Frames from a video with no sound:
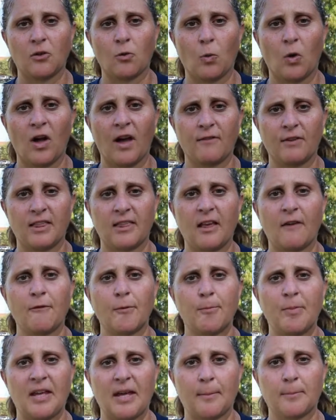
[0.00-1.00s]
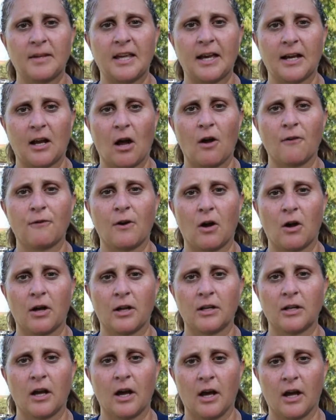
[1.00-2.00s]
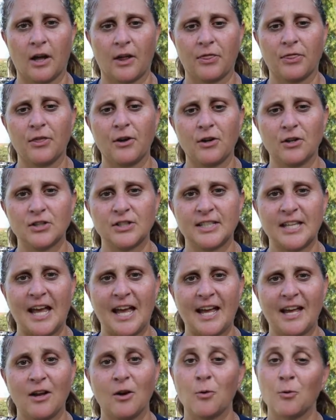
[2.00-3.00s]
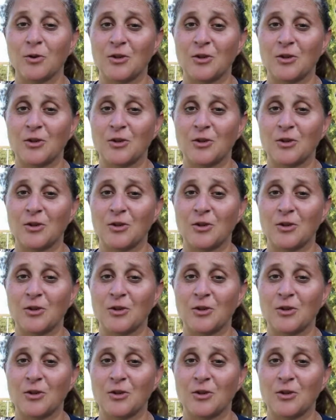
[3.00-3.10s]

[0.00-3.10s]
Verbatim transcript: So we'll have a 7 p.m. kickoff on uh, Thursday,